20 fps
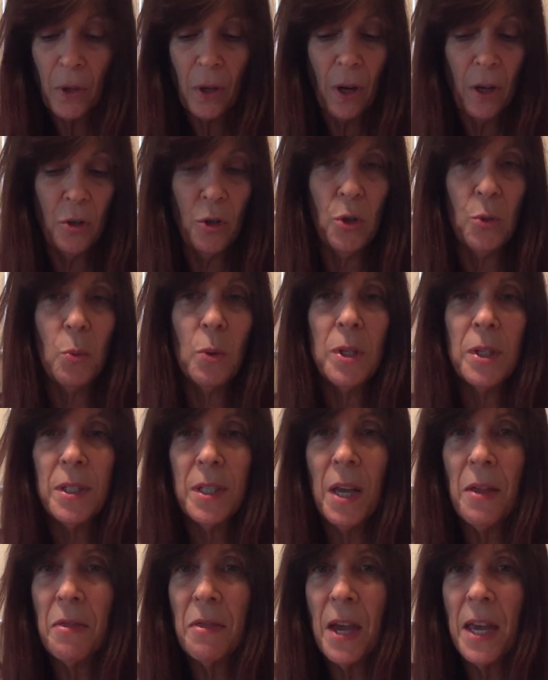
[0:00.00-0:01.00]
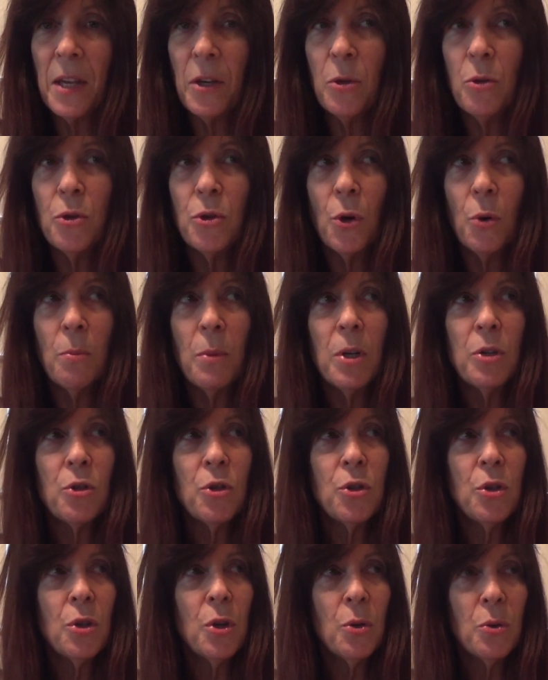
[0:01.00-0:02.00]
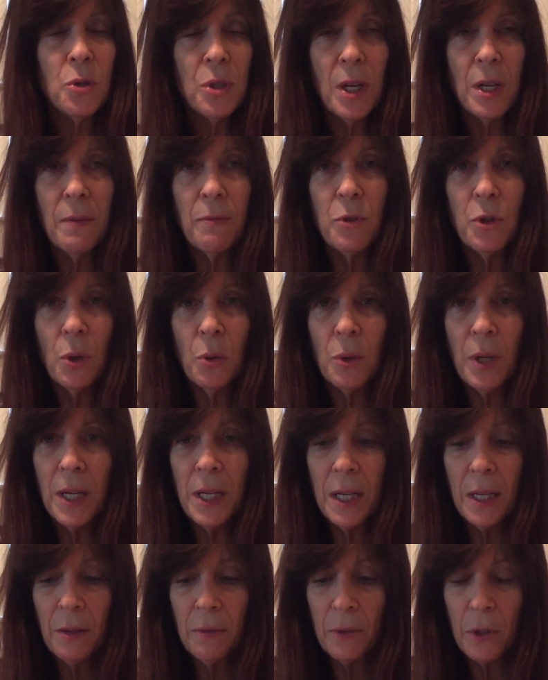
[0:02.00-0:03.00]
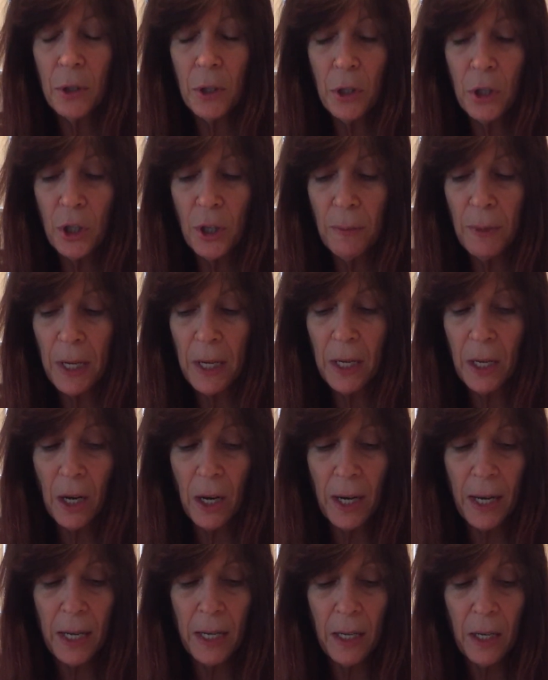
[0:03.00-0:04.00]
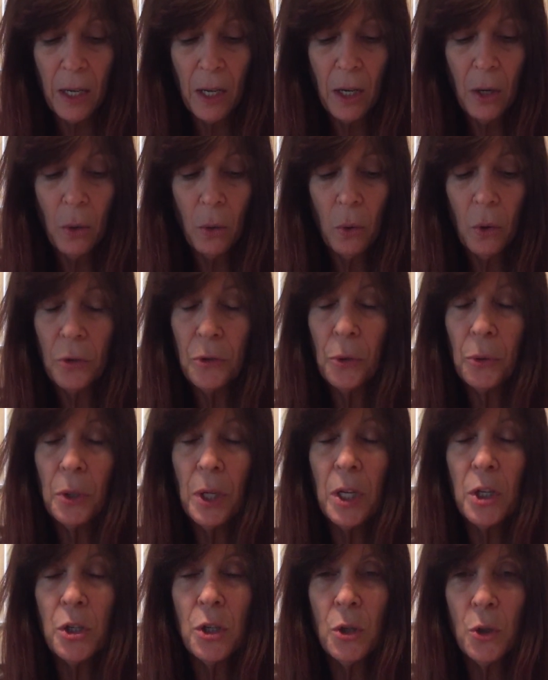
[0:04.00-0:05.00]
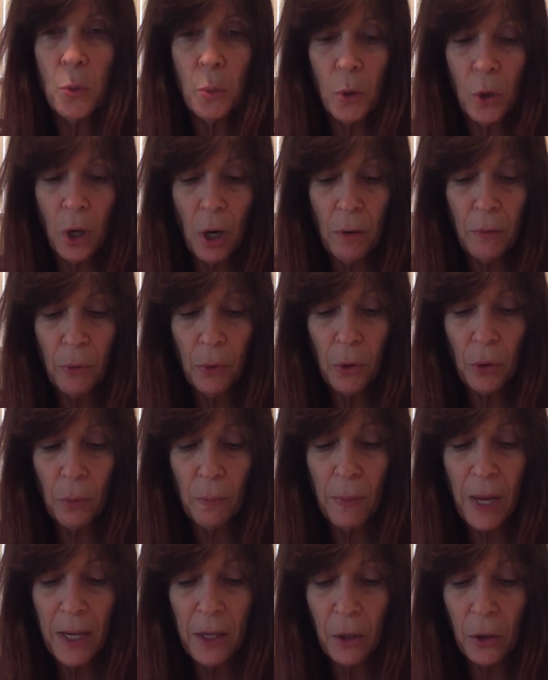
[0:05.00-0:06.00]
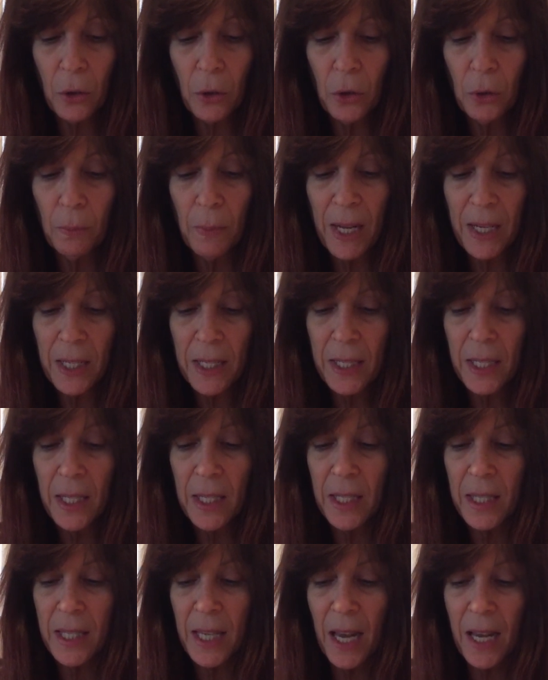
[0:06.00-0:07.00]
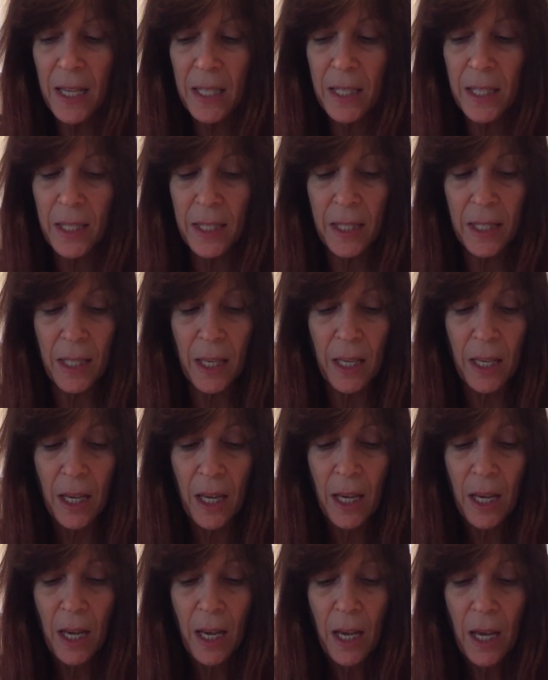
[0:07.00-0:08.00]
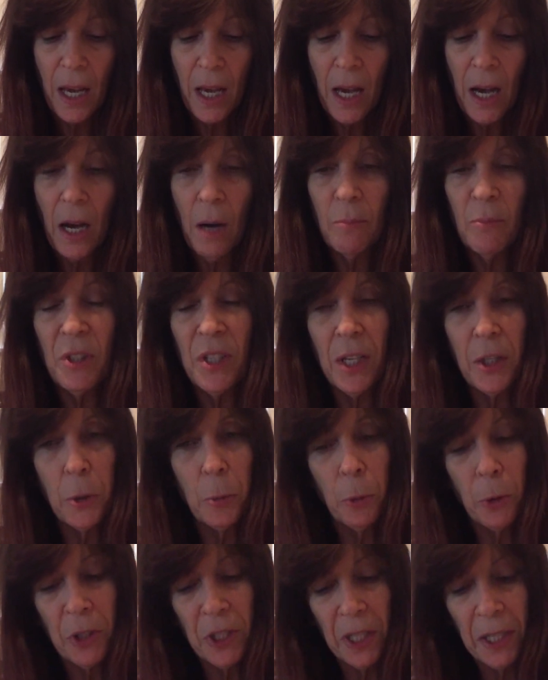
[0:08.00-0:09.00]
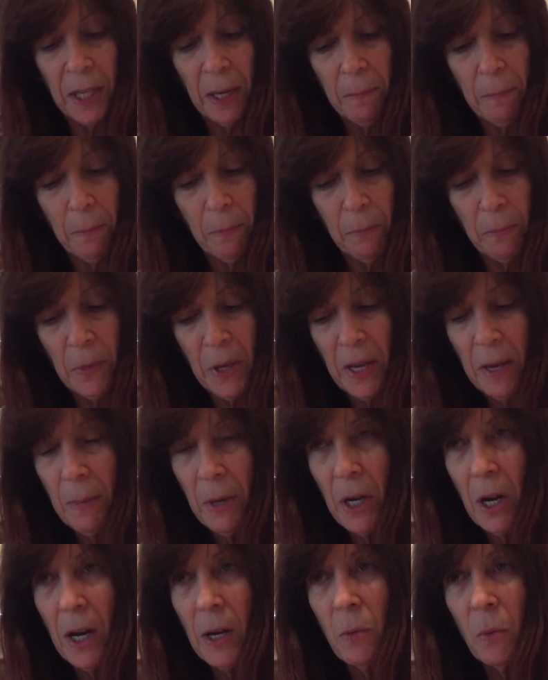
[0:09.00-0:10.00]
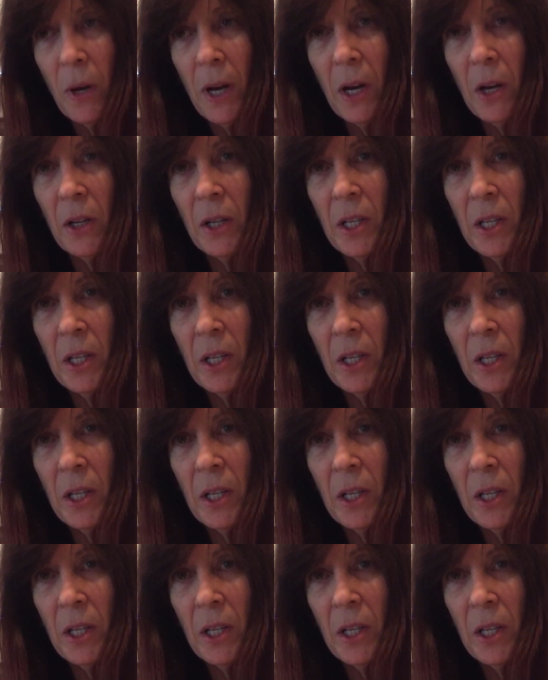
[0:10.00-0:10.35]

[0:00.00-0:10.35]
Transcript: I just want to say thank you so much to those that have donated to Jimmy and I. All donations will cover our medical, medicines, tests. I'm desperate to get him and I well.